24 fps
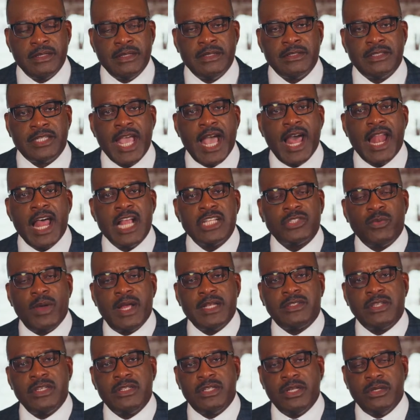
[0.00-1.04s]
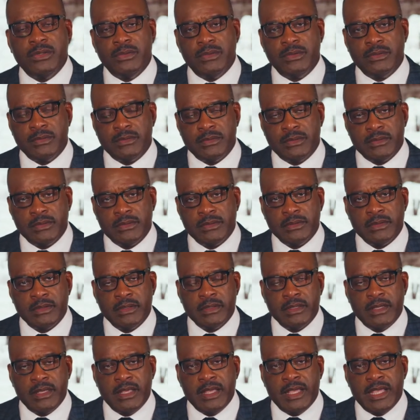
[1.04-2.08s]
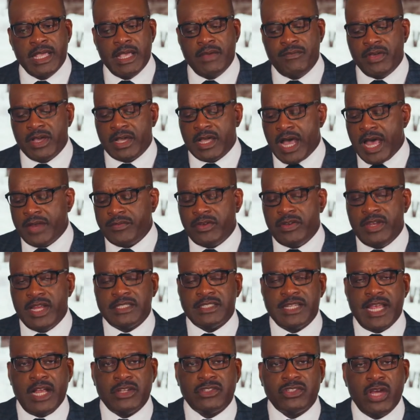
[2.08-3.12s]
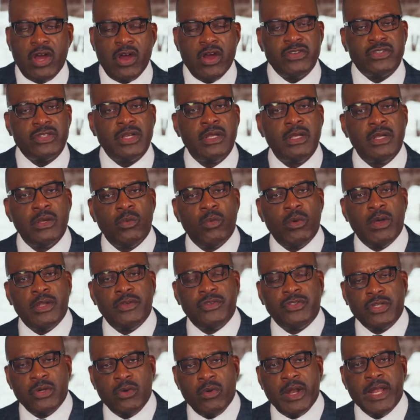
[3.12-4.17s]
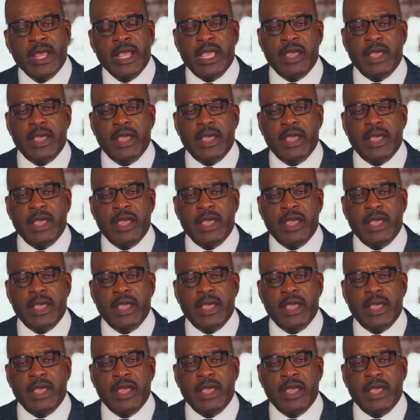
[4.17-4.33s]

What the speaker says: Tell us what to do. If it contradicts our church, we'll do it.